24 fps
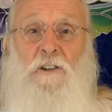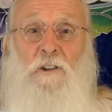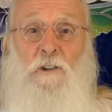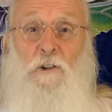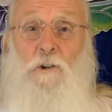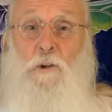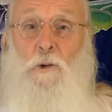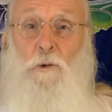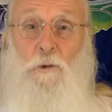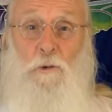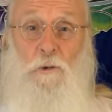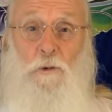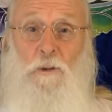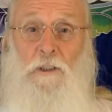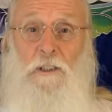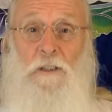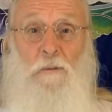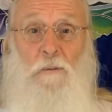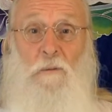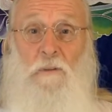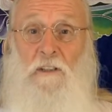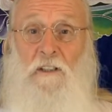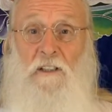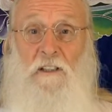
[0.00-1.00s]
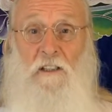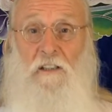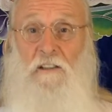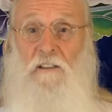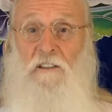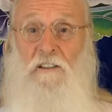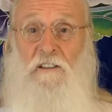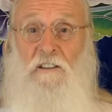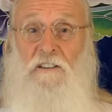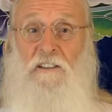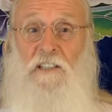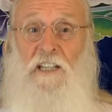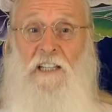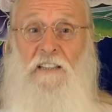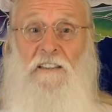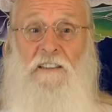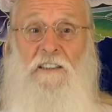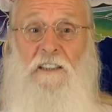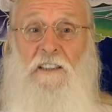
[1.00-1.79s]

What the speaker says: usually with little success